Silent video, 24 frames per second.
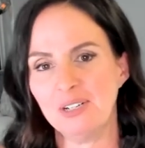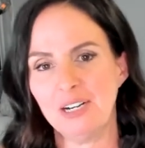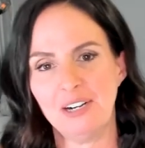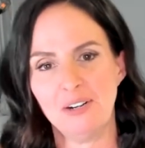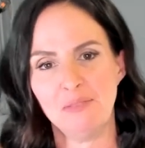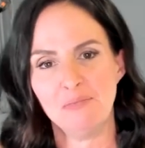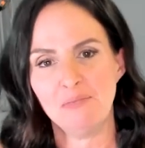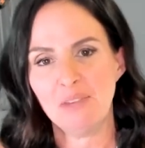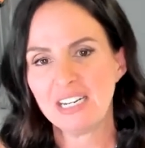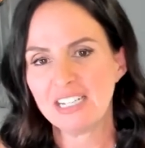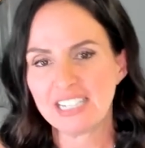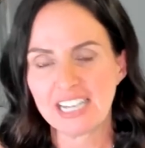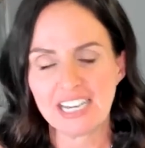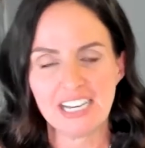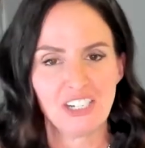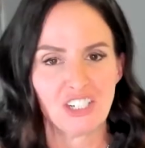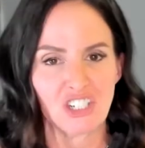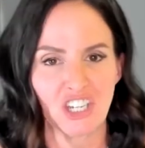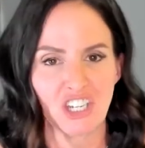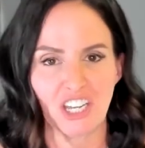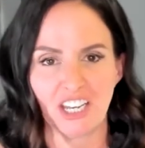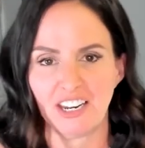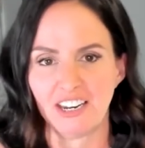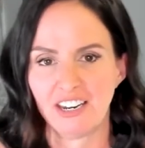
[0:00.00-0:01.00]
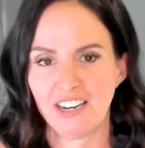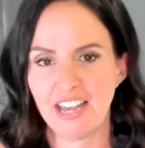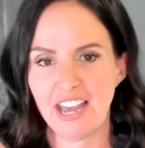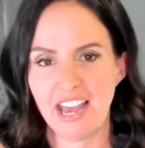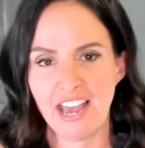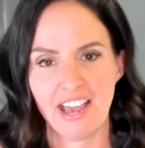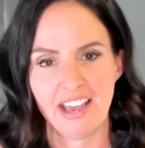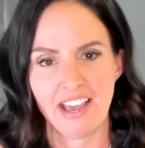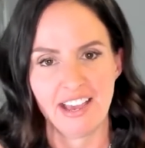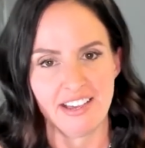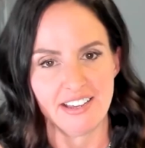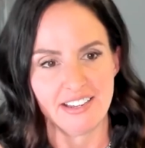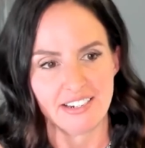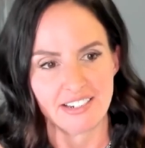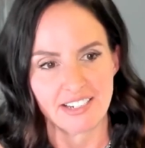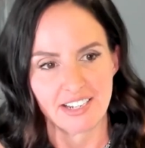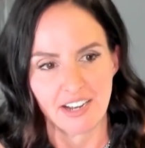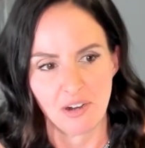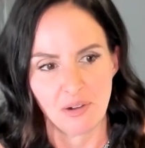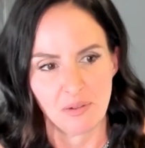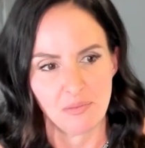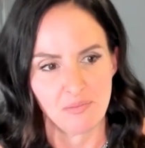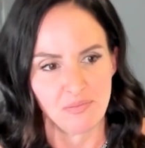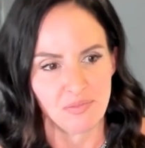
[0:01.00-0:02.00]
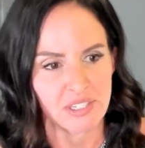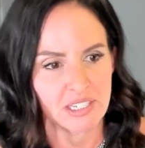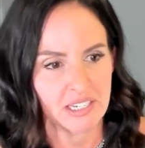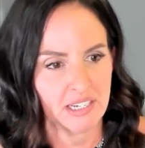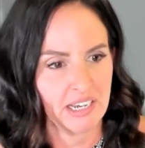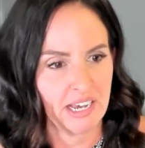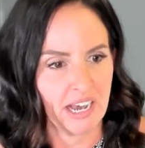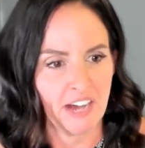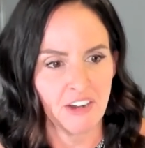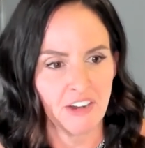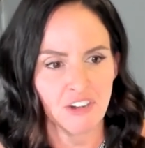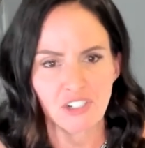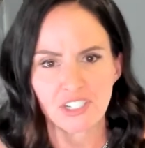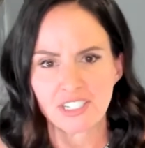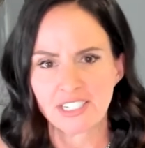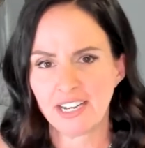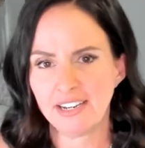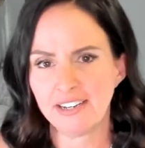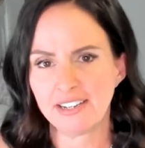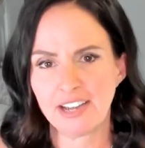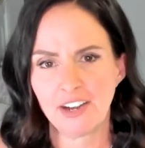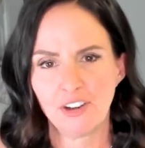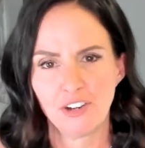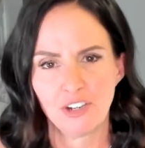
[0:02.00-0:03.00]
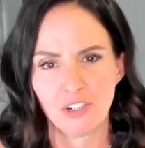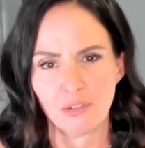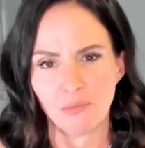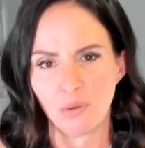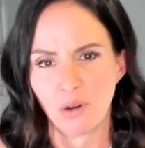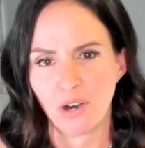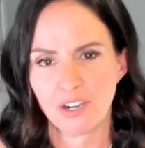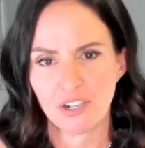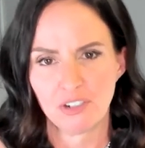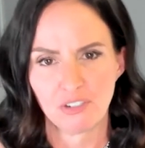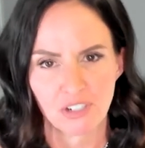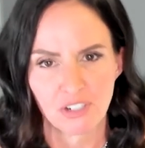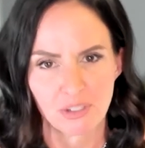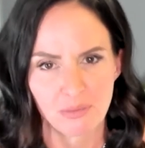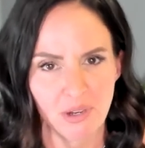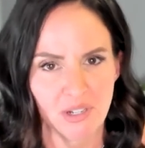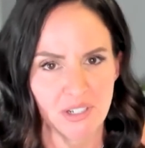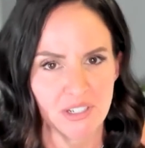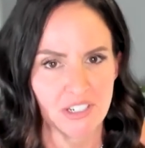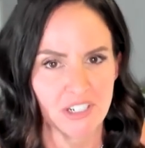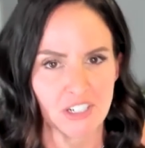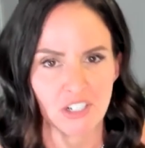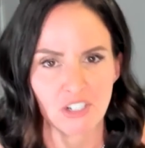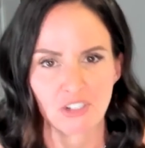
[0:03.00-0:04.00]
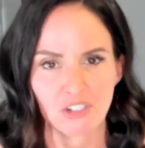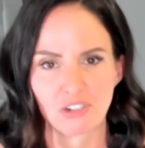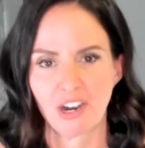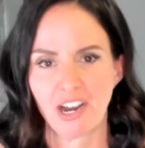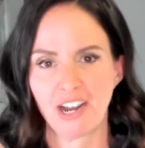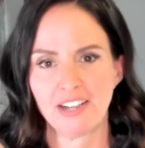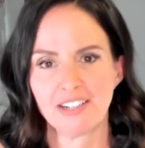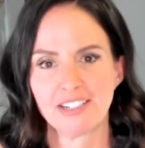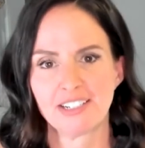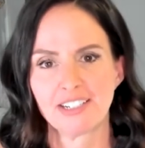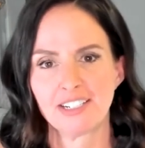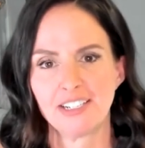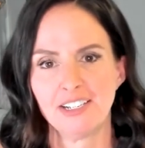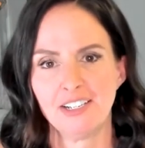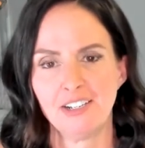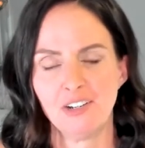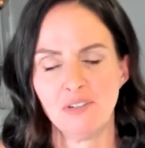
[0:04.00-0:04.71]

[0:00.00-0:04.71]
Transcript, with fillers: meditation, and understanding how your body responds to stress,